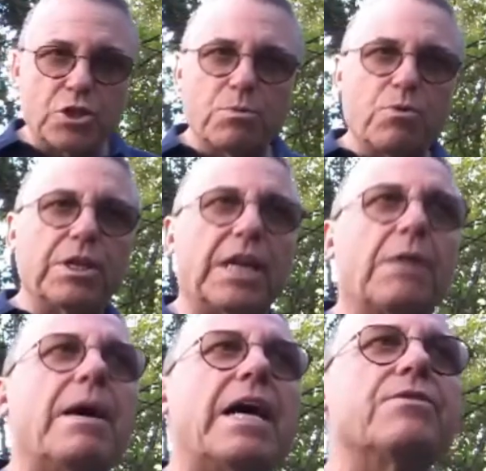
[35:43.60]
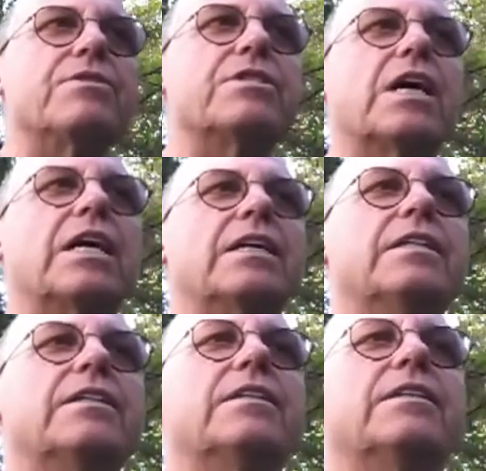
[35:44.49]
this morning about
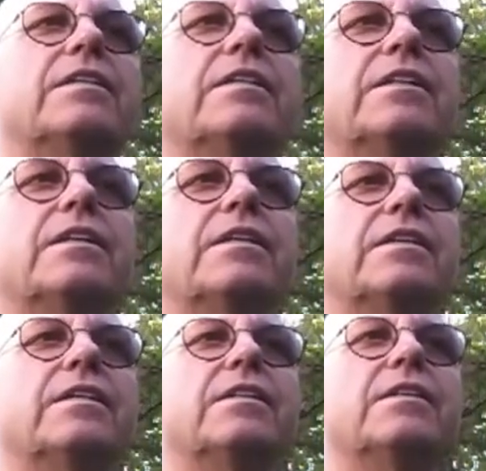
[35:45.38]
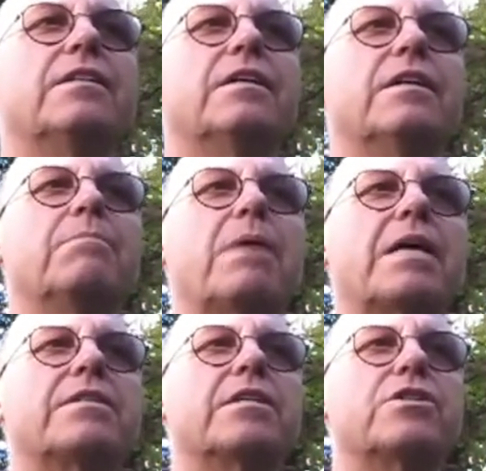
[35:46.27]
a
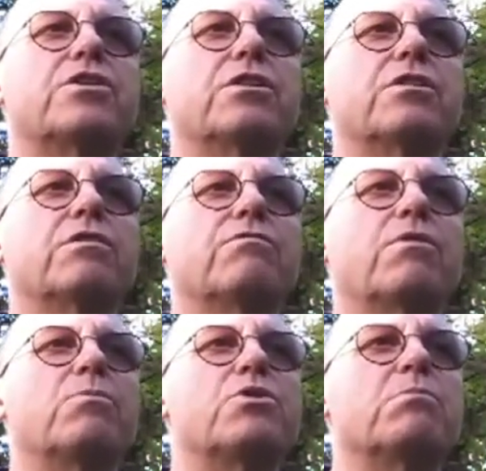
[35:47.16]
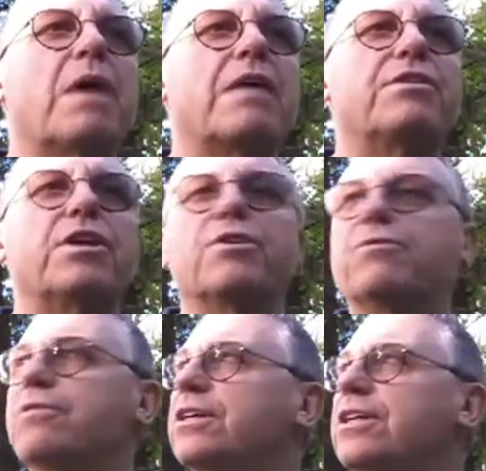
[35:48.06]
passage from St.
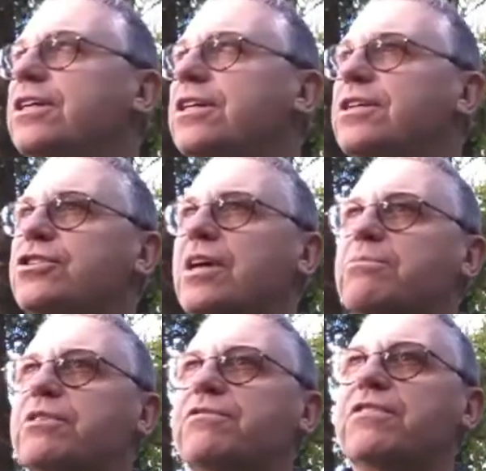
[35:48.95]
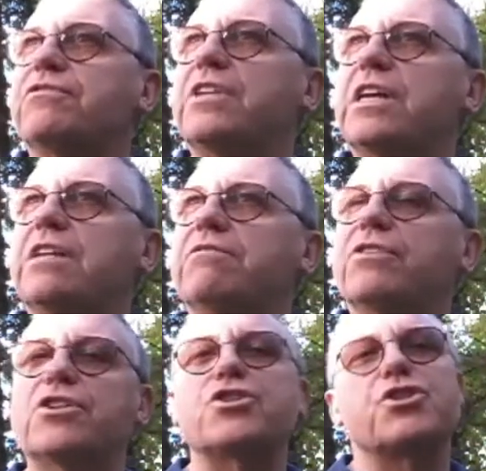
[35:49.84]
Matthew, chapter 15,
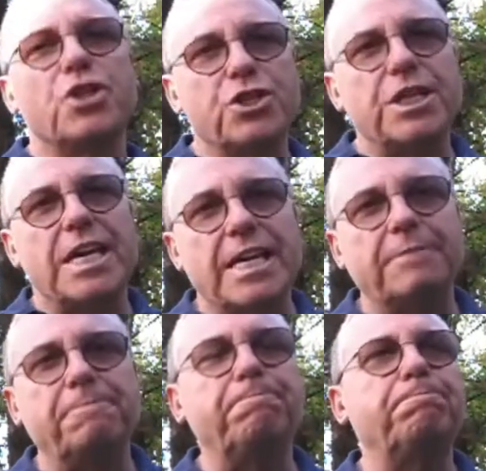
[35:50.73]
verse 13.